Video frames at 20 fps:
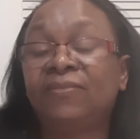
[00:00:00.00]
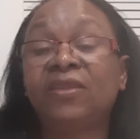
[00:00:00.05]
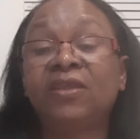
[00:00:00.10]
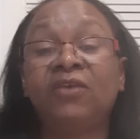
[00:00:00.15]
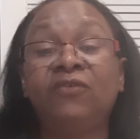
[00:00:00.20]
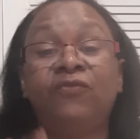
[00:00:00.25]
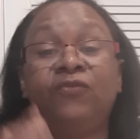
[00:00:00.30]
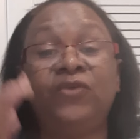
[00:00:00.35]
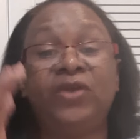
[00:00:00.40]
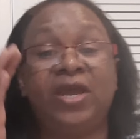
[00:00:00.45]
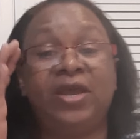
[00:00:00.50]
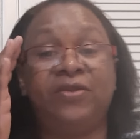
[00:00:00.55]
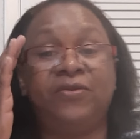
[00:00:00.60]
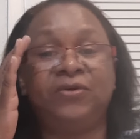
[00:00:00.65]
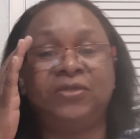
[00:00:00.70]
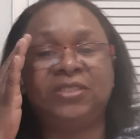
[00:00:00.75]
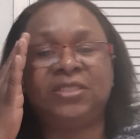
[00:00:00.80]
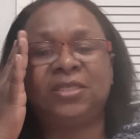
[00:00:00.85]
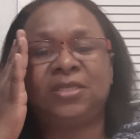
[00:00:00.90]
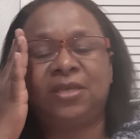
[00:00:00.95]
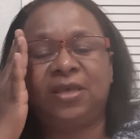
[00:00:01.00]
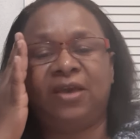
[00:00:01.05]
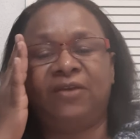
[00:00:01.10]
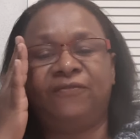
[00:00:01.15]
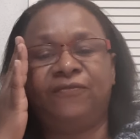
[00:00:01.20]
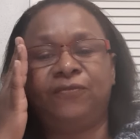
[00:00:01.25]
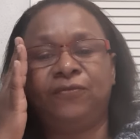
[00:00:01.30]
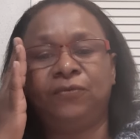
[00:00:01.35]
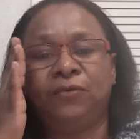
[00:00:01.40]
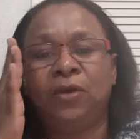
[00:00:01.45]
if we are not
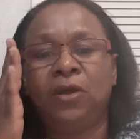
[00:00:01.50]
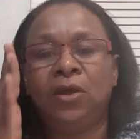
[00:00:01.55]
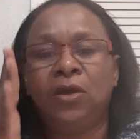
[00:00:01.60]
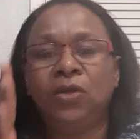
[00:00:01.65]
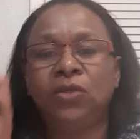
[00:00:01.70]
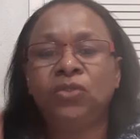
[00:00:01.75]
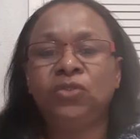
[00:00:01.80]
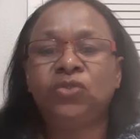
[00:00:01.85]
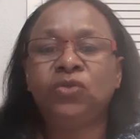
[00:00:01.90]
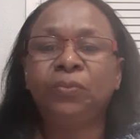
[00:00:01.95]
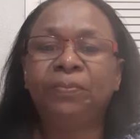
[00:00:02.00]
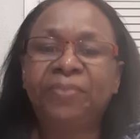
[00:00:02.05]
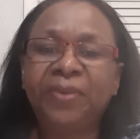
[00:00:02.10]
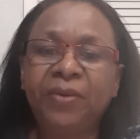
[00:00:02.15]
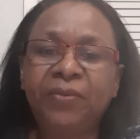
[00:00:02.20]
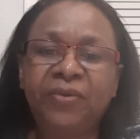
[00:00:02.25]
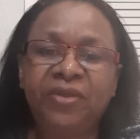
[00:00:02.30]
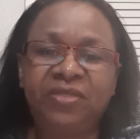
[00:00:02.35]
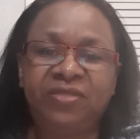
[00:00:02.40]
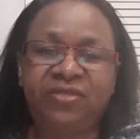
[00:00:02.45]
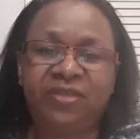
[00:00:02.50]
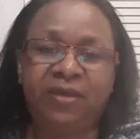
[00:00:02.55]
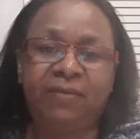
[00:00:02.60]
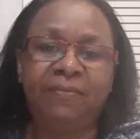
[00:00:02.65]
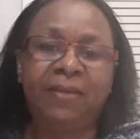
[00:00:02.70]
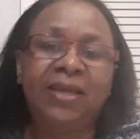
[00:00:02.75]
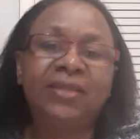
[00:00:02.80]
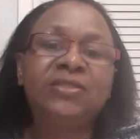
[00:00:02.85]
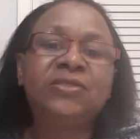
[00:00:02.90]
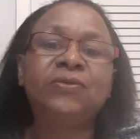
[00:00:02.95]
careful to be with
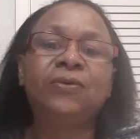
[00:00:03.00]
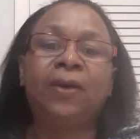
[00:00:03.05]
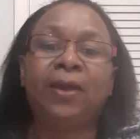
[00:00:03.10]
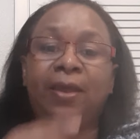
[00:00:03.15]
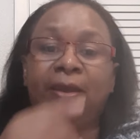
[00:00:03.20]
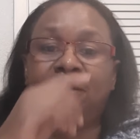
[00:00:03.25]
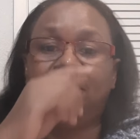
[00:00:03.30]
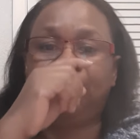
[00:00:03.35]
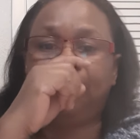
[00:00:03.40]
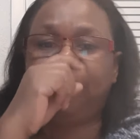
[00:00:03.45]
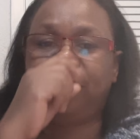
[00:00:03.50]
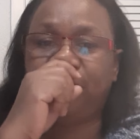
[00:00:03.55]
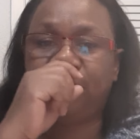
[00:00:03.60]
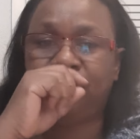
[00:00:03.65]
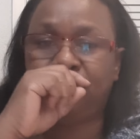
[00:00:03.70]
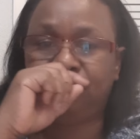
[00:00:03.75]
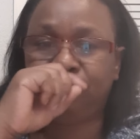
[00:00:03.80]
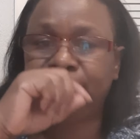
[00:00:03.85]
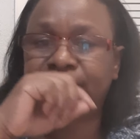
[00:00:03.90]
them and to help them.